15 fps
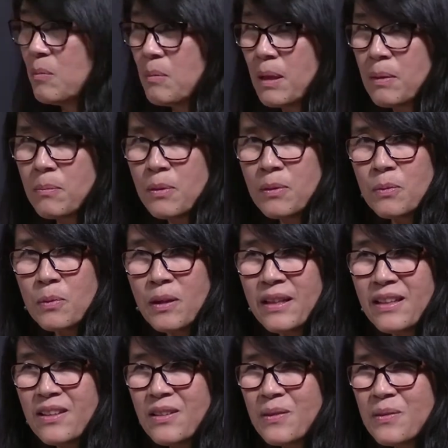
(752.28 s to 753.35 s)
Remember,
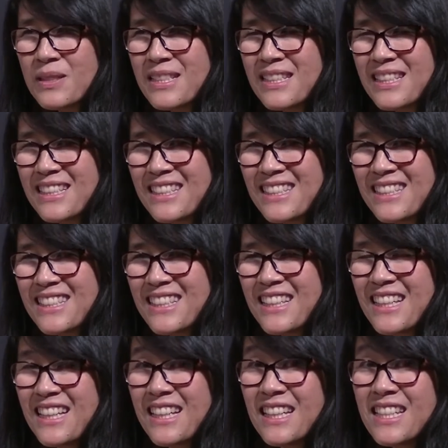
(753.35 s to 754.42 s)
what year was this?
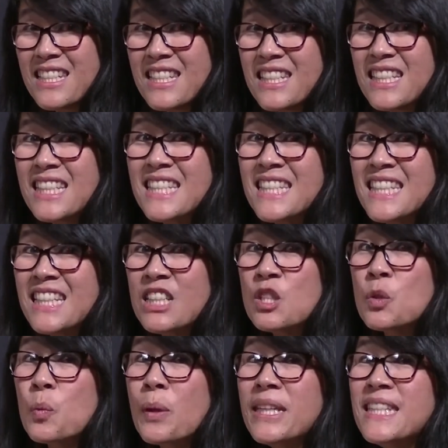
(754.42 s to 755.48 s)

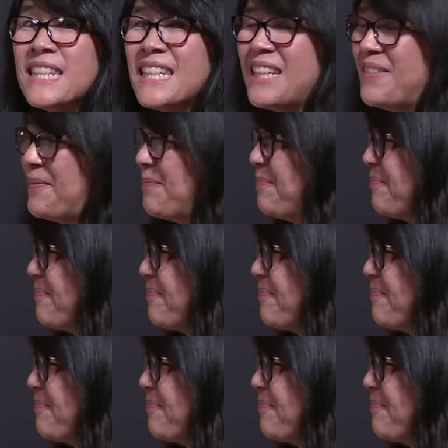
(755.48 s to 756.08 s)
1620.